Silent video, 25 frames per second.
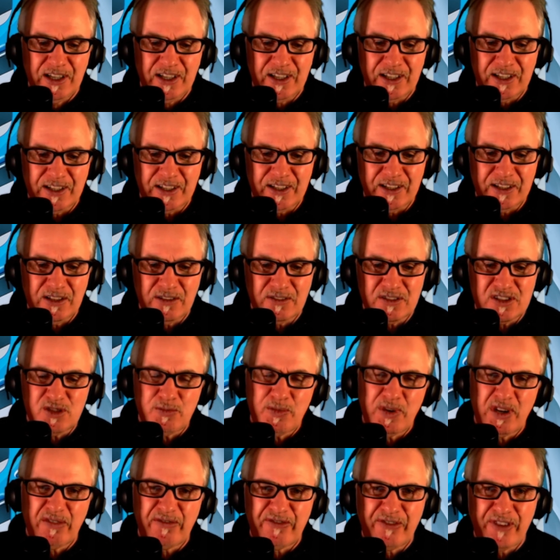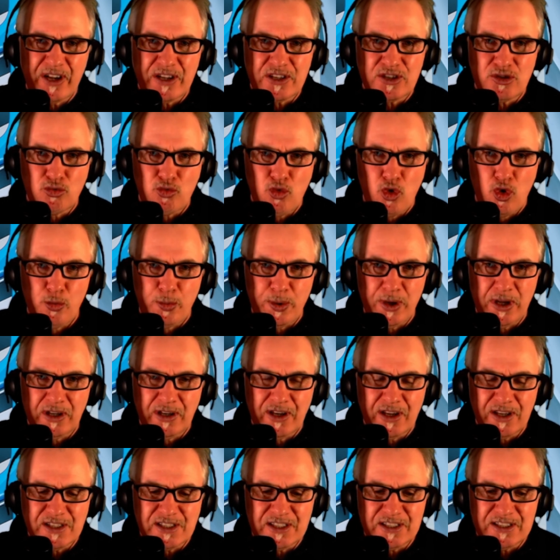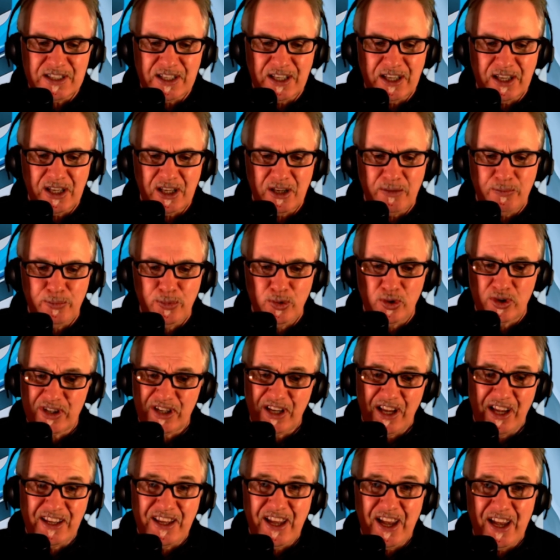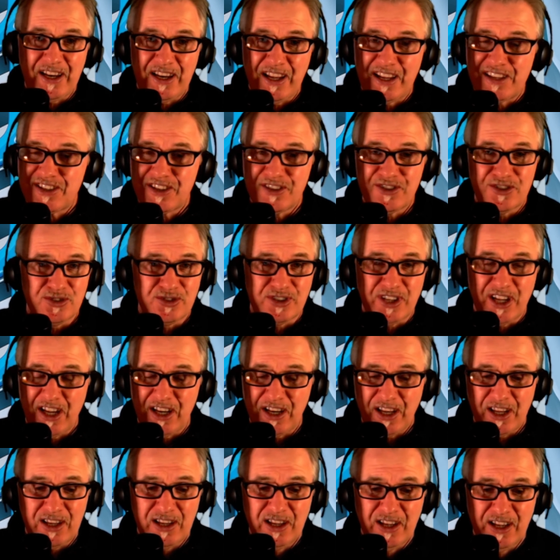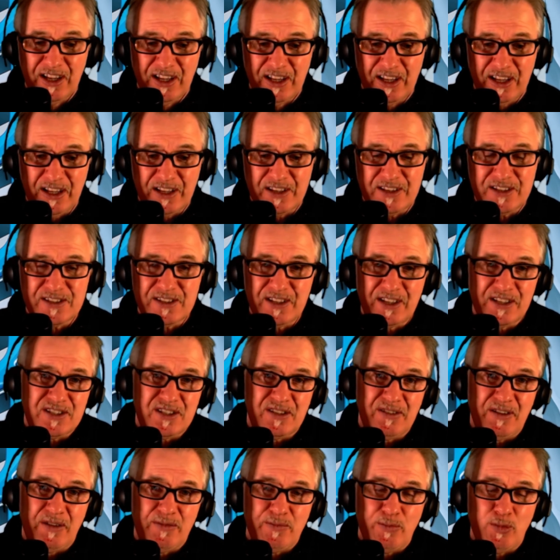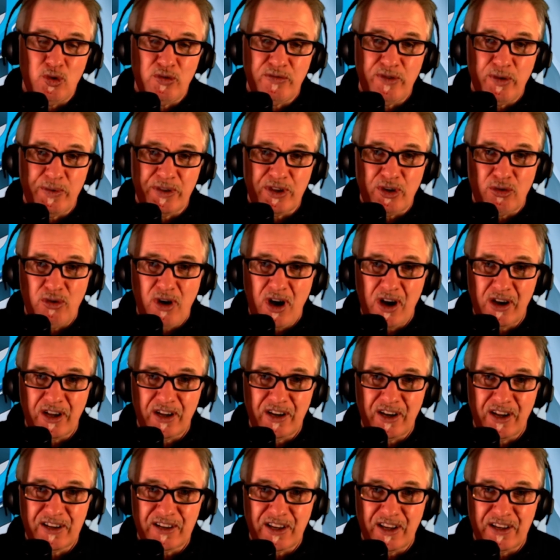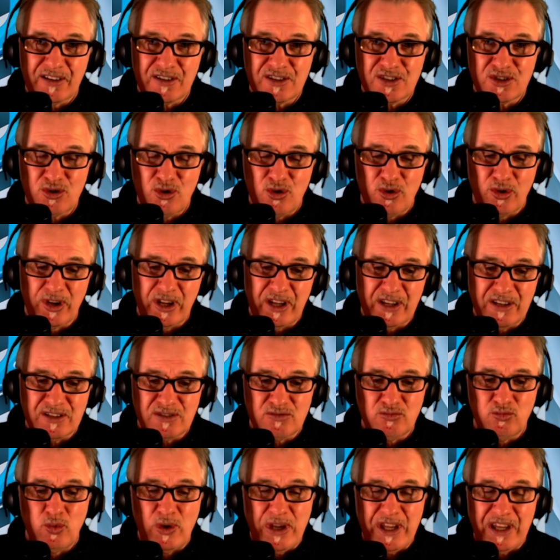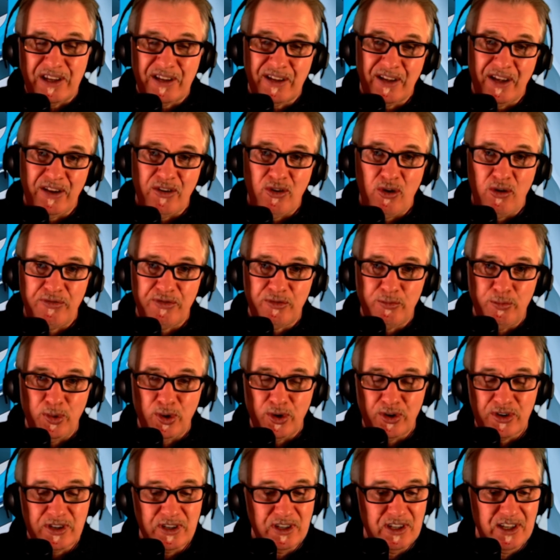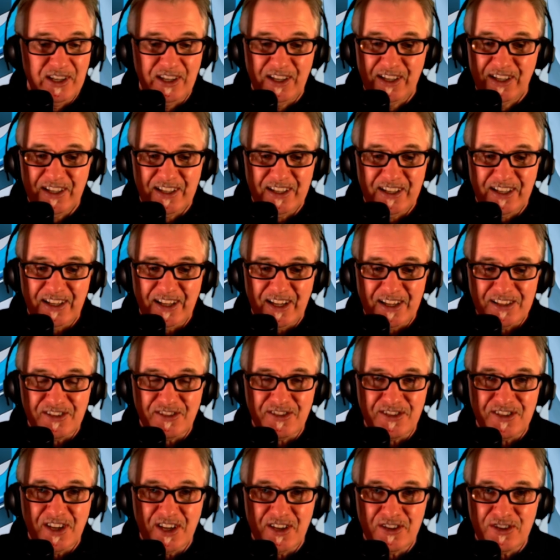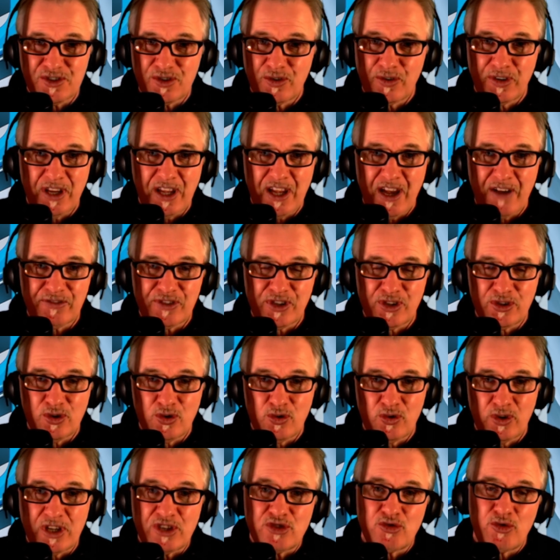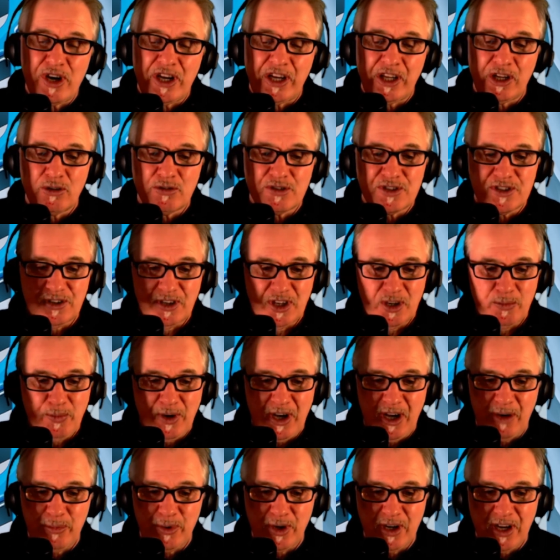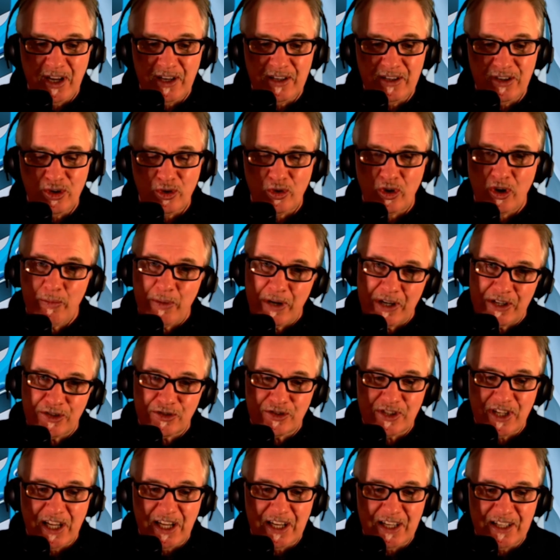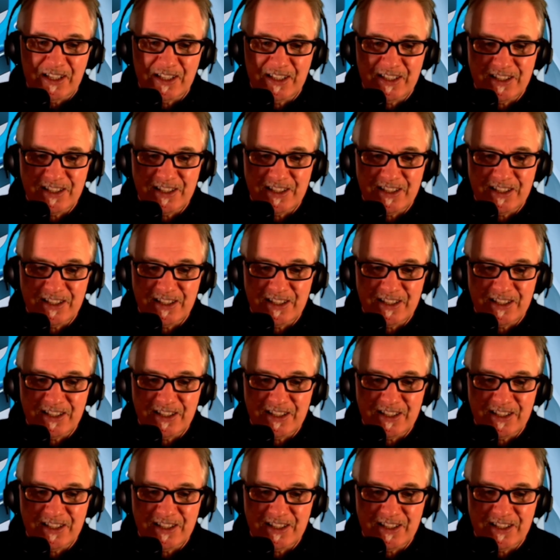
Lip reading: Some of the effects are ropey in this, but again, it's entertaining. It's a movie with The Rock in it, and the story is weak enough. But as I said, Sunday afternoon, it's raining outside, pop it in, you're going to be entertained.